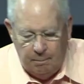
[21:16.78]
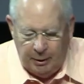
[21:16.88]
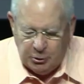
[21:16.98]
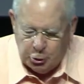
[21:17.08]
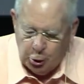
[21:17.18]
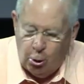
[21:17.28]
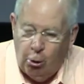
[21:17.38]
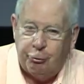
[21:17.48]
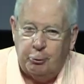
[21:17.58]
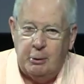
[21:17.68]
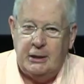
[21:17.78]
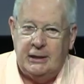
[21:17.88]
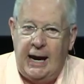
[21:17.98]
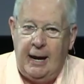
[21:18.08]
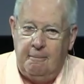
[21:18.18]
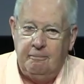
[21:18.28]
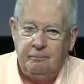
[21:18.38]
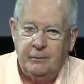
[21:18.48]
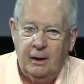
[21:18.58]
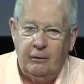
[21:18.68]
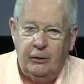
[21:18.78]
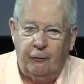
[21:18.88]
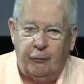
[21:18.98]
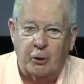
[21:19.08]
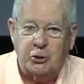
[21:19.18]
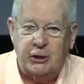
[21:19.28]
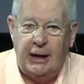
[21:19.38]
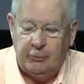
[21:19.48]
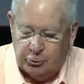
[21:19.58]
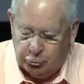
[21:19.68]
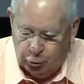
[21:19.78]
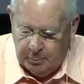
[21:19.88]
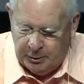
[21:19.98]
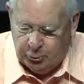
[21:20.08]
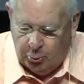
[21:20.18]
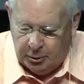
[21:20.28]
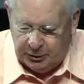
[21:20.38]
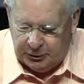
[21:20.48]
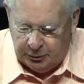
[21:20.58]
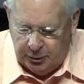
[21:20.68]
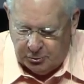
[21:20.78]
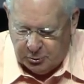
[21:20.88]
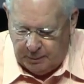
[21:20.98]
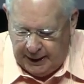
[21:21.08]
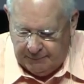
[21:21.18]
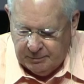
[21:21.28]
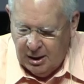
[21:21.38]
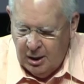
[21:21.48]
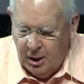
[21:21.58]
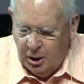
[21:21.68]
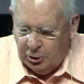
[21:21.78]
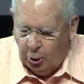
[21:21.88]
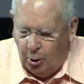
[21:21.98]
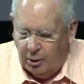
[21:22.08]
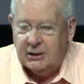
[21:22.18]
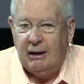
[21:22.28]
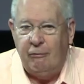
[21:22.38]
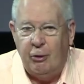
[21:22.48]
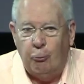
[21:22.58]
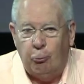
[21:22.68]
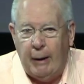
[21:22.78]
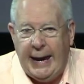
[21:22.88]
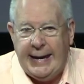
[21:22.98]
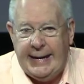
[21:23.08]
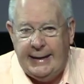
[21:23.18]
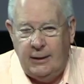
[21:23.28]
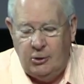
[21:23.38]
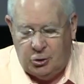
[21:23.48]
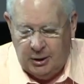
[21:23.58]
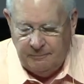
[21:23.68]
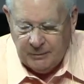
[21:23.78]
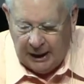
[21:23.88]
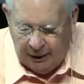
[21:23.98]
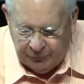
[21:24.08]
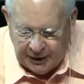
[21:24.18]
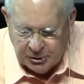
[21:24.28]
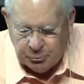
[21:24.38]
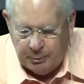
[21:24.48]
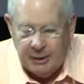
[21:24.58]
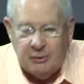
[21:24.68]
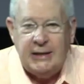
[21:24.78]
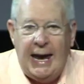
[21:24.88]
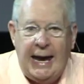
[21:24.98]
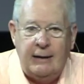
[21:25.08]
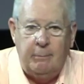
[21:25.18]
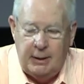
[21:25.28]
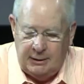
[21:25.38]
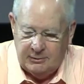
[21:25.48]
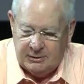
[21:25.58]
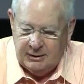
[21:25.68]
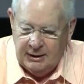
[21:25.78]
But Joel 3:10 the verse that Truman quoted to those men, talks of the rage of Israel's enemies